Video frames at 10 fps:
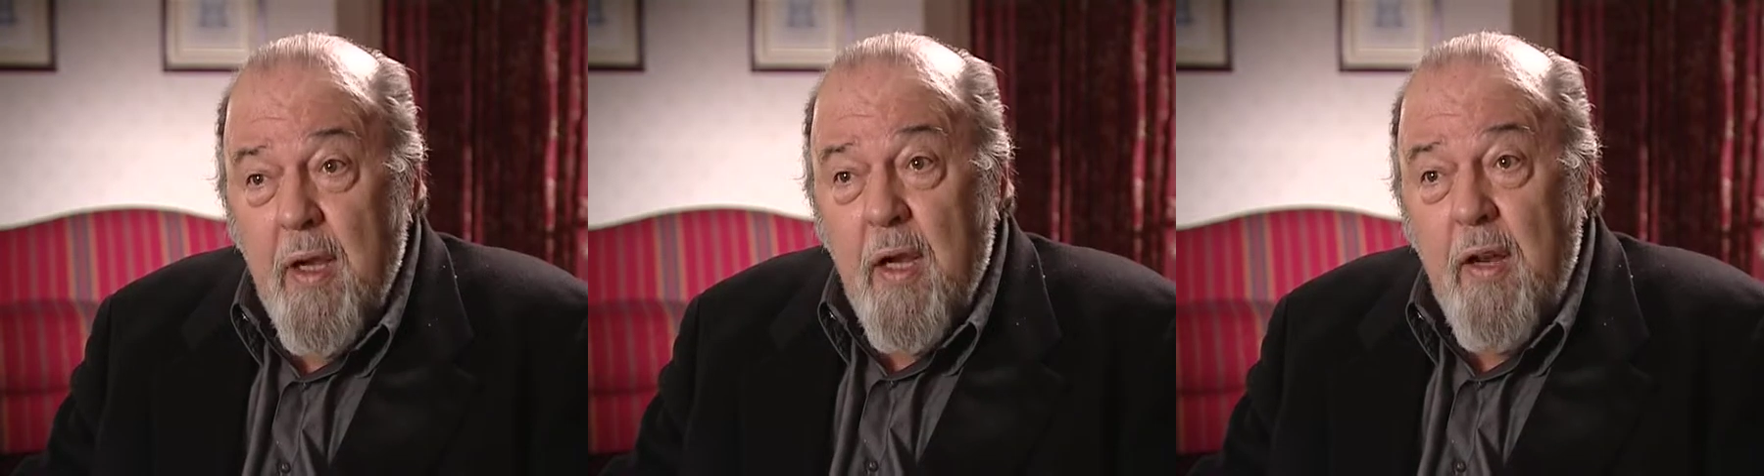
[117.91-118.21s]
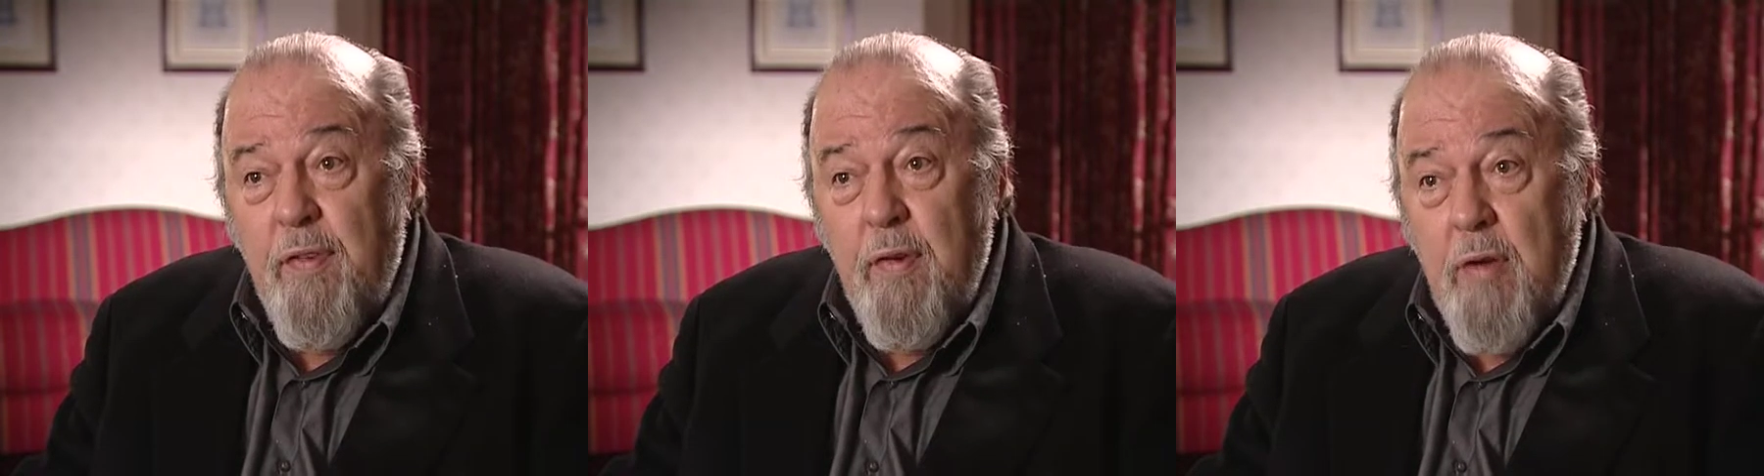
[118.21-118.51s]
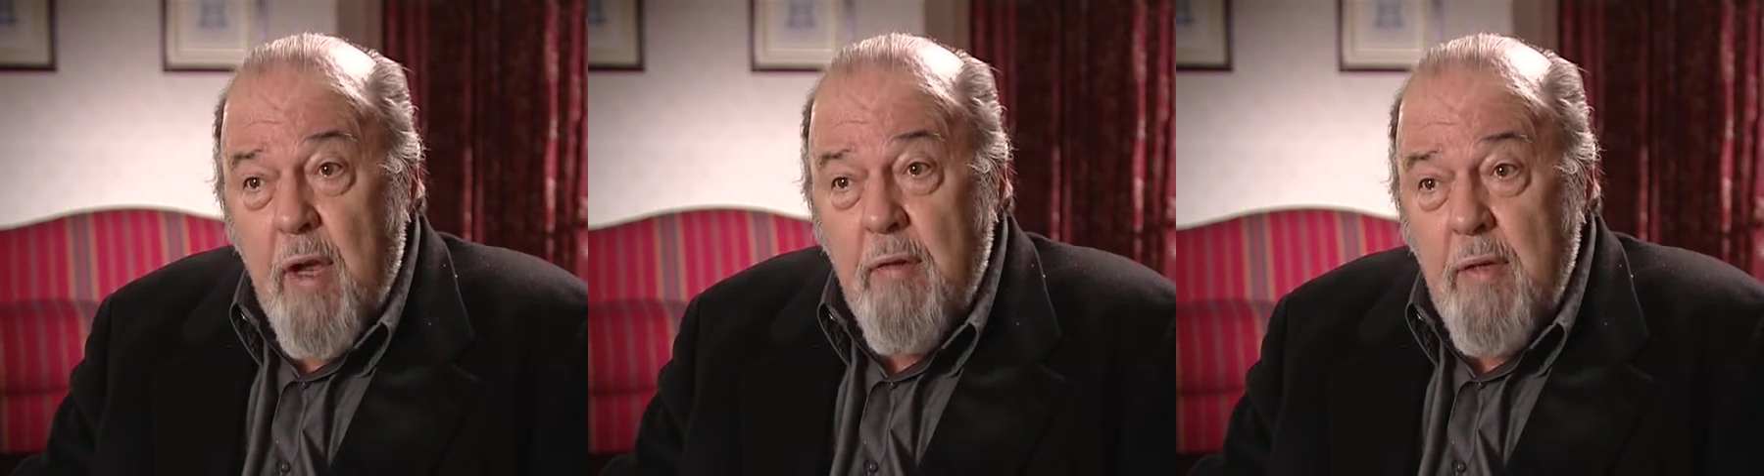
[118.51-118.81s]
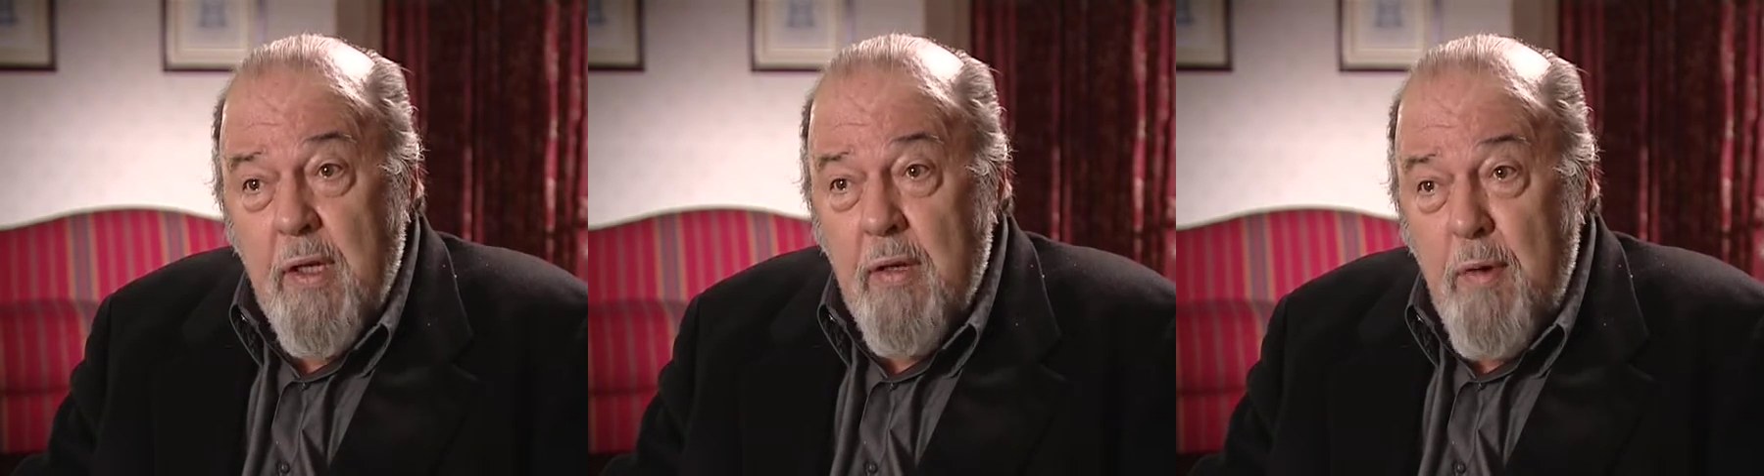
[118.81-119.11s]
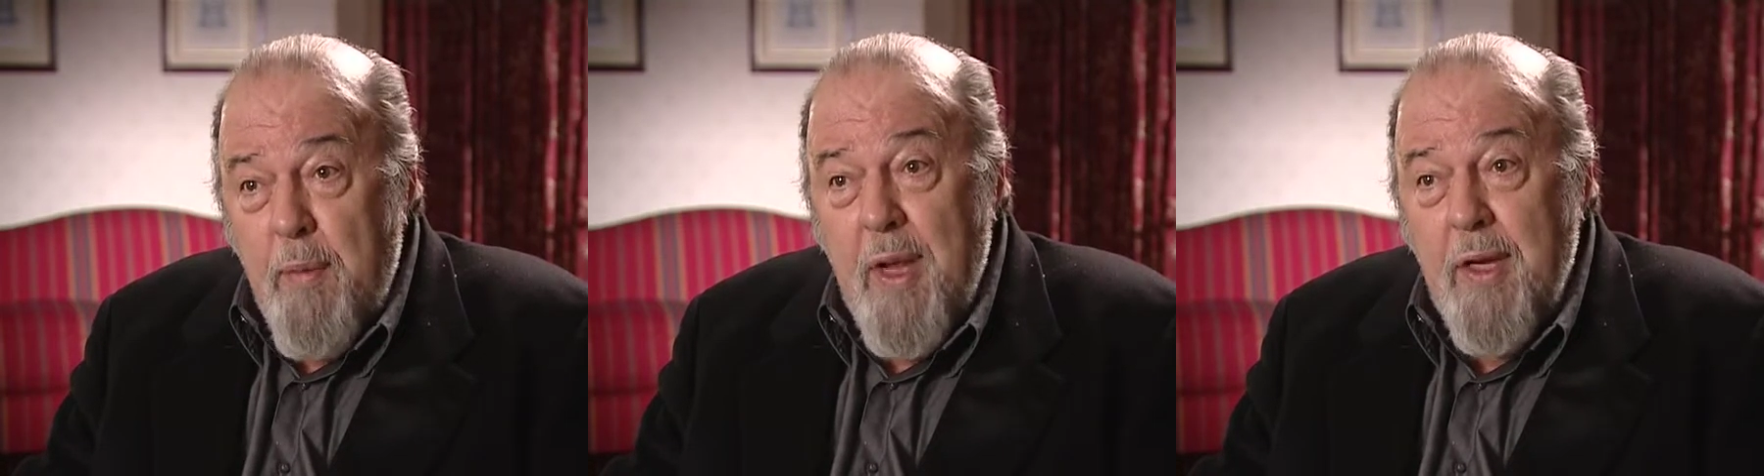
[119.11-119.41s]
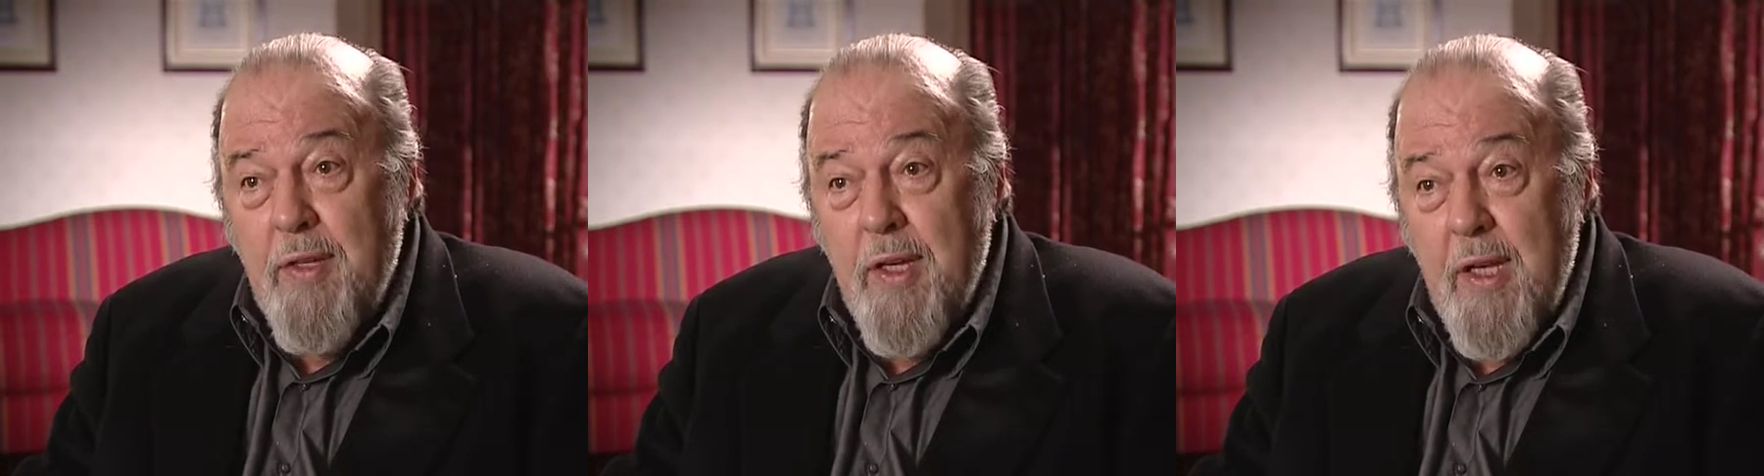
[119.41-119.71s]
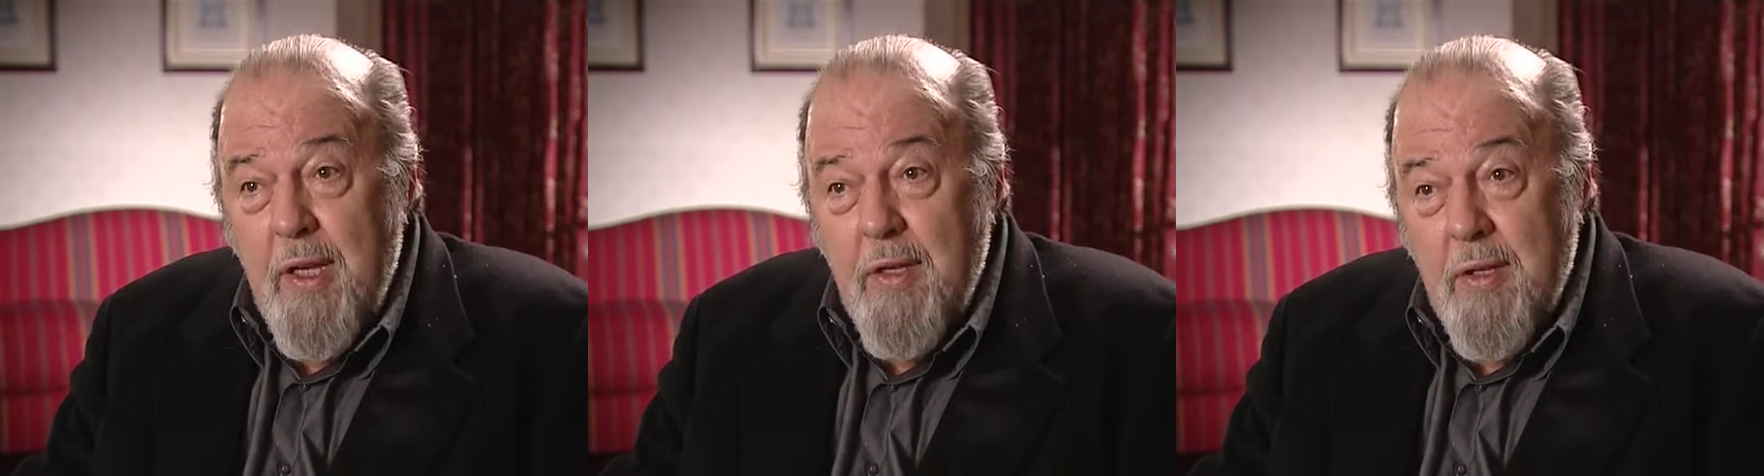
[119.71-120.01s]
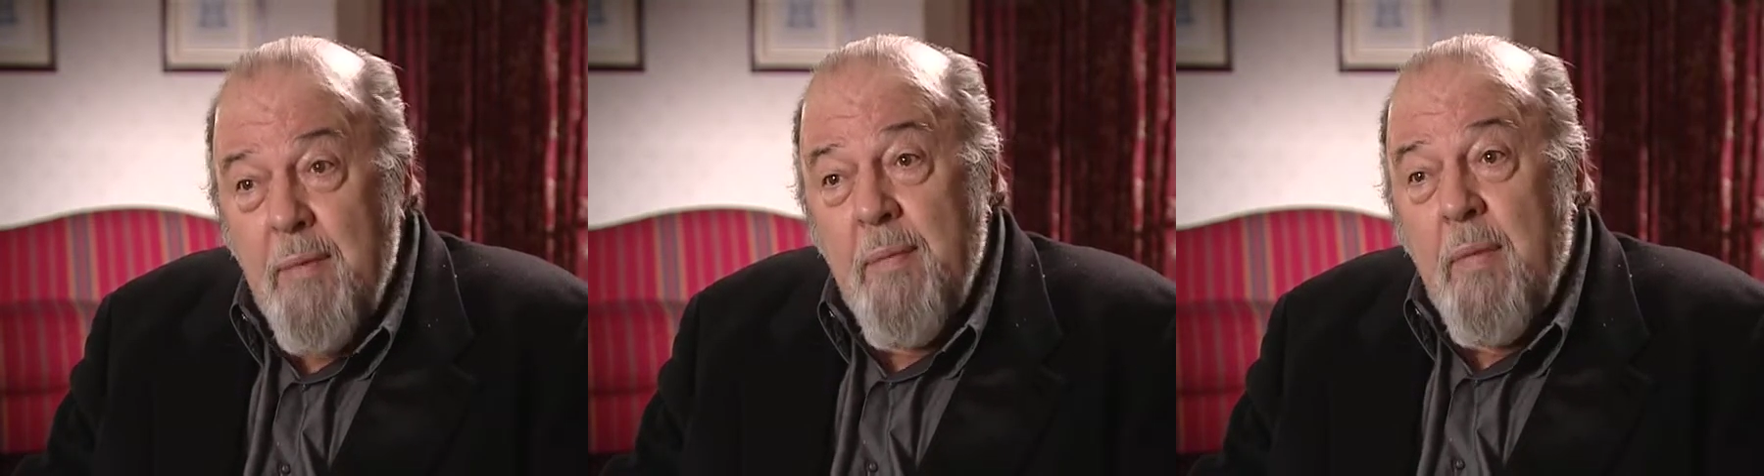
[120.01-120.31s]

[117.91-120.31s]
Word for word: And if you don't, it can remain as it is.